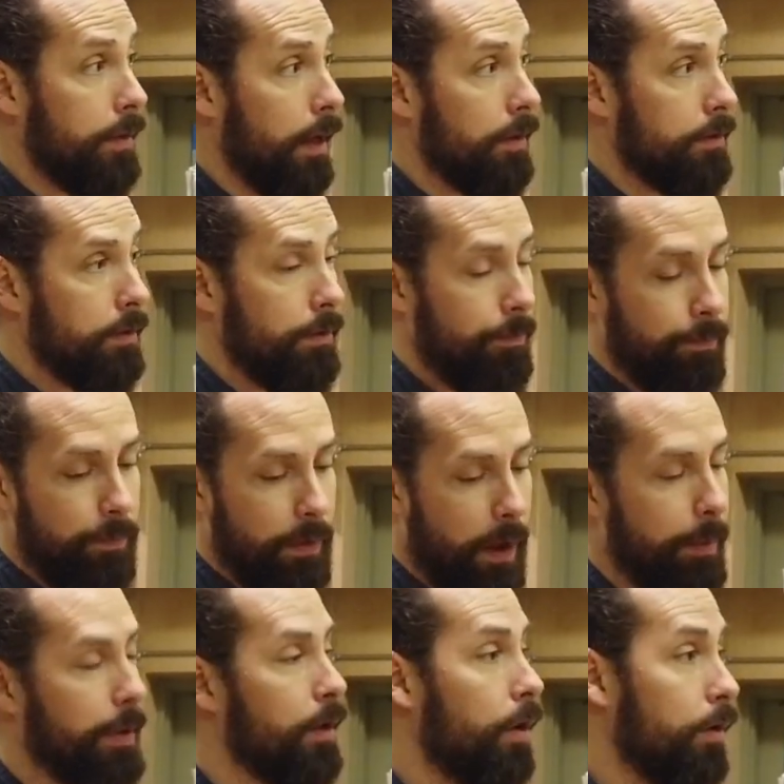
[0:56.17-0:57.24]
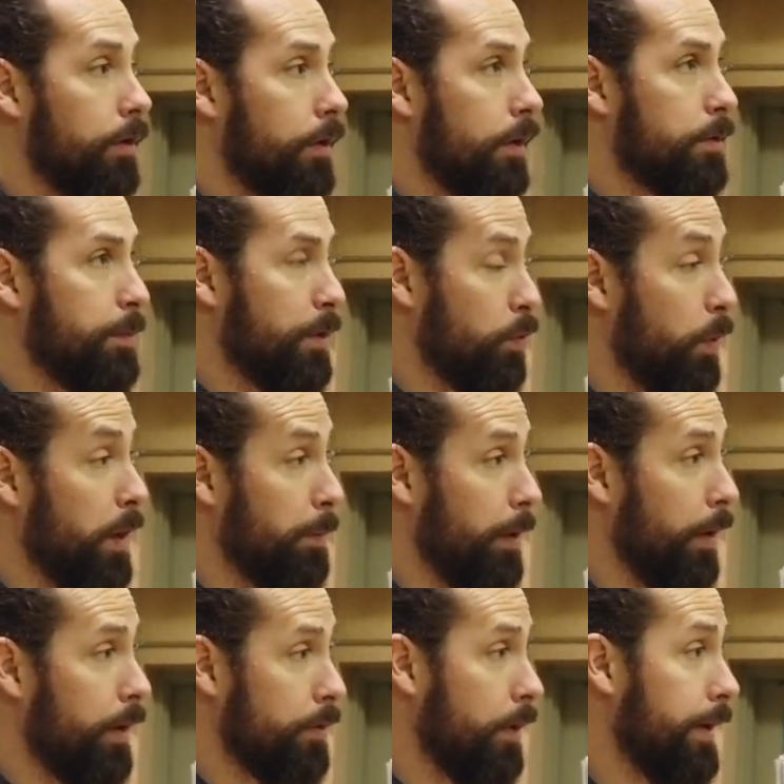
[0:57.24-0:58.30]
Yeah. Awesome. I mean, it's between
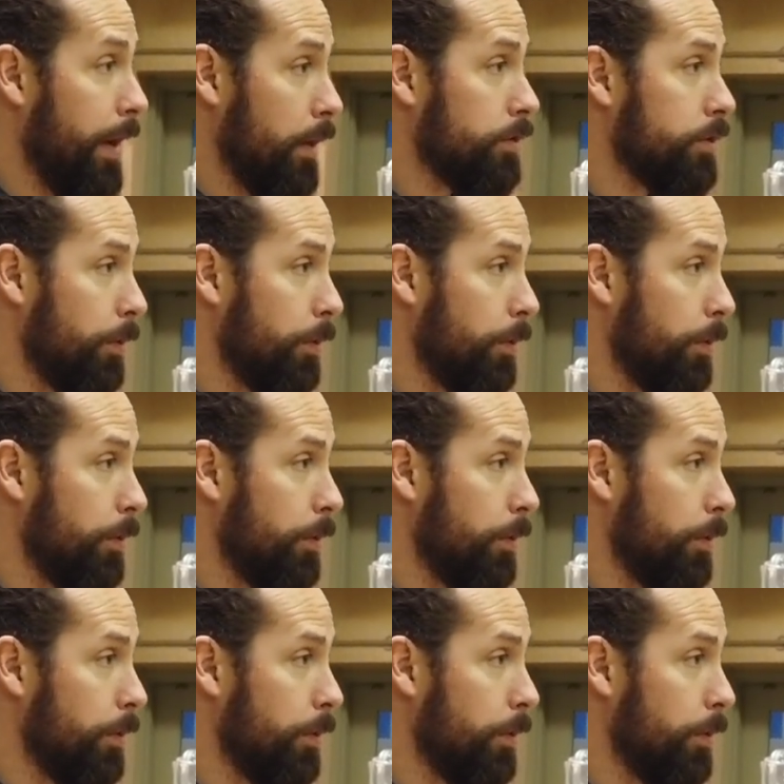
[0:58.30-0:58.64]
periods right now,